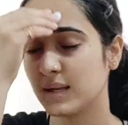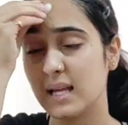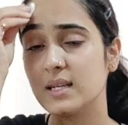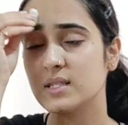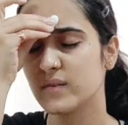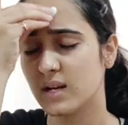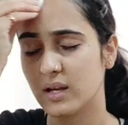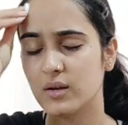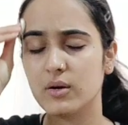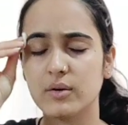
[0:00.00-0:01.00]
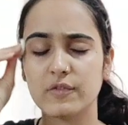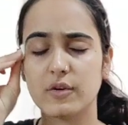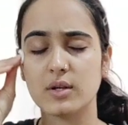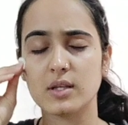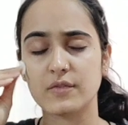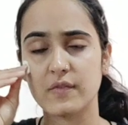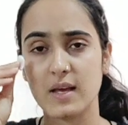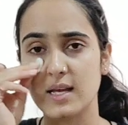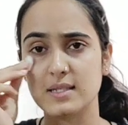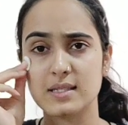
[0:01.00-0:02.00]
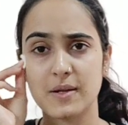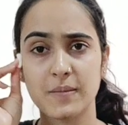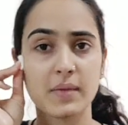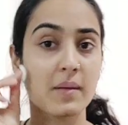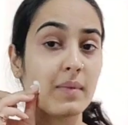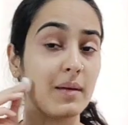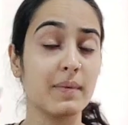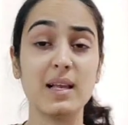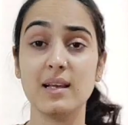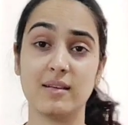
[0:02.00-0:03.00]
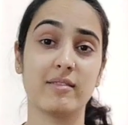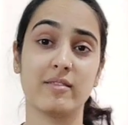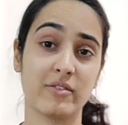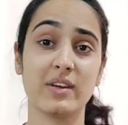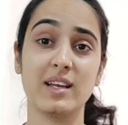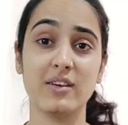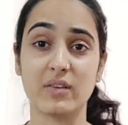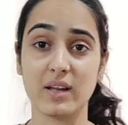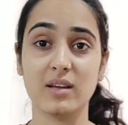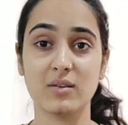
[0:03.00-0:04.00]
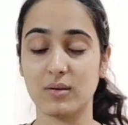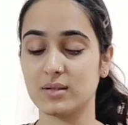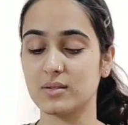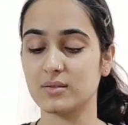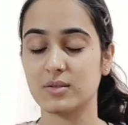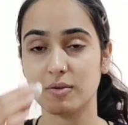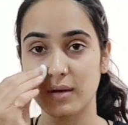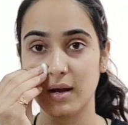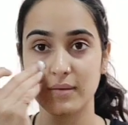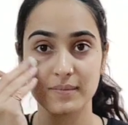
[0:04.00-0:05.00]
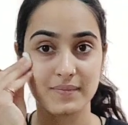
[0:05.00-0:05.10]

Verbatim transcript: But then it's really good for the face. People really drink it also. So yeah.